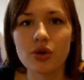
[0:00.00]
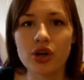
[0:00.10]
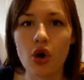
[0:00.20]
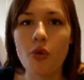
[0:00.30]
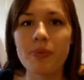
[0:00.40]

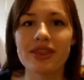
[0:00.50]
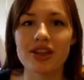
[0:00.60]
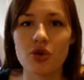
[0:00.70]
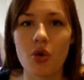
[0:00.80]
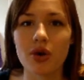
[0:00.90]
You could
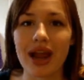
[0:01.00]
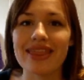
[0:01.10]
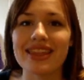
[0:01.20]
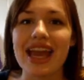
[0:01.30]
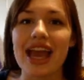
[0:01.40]
open the
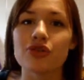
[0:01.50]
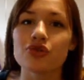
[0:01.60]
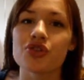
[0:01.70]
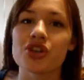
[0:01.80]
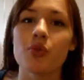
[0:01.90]
door and the
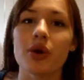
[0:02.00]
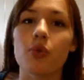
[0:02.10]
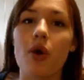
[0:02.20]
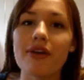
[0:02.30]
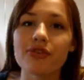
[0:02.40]

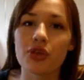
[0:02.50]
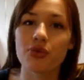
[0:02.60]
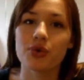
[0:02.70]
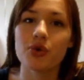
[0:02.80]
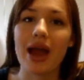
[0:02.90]
estrogen would
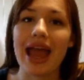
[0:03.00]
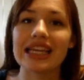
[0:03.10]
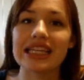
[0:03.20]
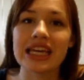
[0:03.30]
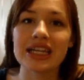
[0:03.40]
waft through
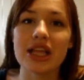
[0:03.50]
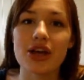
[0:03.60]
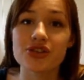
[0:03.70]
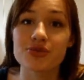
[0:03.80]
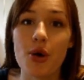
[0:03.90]
and
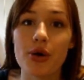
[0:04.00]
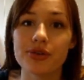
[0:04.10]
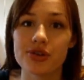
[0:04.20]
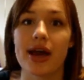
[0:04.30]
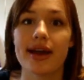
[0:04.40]
kill a
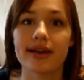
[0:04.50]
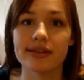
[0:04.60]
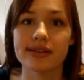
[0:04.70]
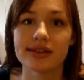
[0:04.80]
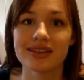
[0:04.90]
small
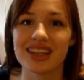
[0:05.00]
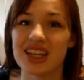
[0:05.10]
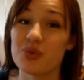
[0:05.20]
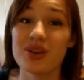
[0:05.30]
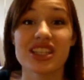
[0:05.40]
child.
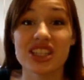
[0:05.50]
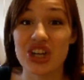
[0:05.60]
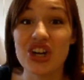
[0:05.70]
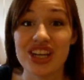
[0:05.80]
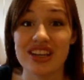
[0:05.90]
It
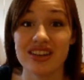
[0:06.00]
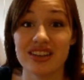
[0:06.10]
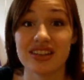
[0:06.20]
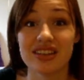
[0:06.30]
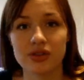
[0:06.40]
wasn't
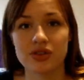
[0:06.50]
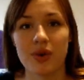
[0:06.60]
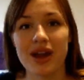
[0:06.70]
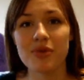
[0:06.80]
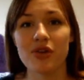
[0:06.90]
good.
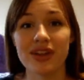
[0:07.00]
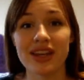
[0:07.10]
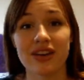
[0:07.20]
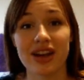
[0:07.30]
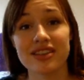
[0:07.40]
So I
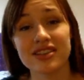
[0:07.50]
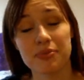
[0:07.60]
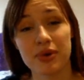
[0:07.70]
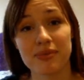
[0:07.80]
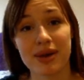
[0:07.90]
move in here and I
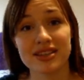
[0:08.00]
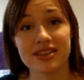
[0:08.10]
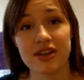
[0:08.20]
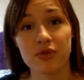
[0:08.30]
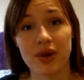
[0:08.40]
start putting
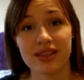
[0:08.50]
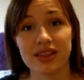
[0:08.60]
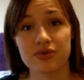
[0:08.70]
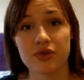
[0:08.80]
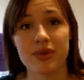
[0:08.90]
my stuff away
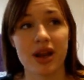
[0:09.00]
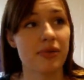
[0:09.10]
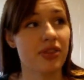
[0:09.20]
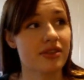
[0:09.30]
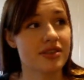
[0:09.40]
in this room
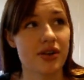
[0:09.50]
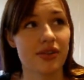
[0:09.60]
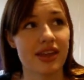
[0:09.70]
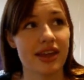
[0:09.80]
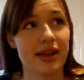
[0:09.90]
and I
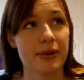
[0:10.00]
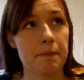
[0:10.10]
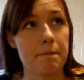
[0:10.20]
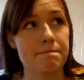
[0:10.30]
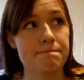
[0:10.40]
start
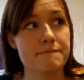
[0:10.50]
thinking,